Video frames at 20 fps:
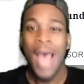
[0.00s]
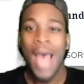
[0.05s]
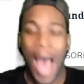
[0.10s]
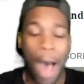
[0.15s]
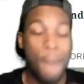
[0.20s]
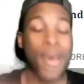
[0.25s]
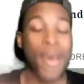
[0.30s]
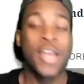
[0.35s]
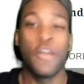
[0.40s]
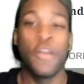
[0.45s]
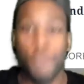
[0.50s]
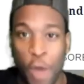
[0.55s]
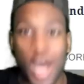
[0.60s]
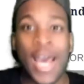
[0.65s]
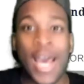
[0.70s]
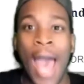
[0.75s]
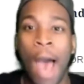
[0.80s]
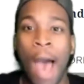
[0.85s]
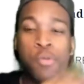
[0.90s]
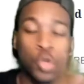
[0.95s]
I made it
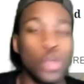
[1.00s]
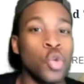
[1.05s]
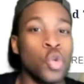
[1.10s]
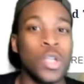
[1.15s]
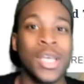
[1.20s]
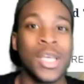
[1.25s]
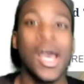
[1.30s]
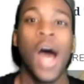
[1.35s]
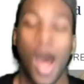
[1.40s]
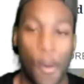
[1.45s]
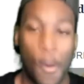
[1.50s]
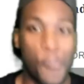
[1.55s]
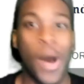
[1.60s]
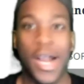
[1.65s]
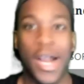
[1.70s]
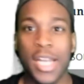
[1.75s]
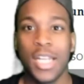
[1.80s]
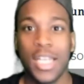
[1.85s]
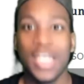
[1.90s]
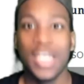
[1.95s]
fucking absolutely
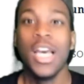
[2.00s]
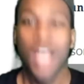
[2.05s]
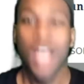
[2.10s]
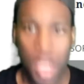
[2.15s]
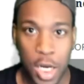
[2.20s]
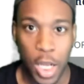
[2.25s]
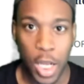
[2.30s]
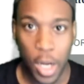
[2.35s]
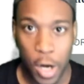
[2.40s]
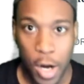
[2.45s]
abundantly clear.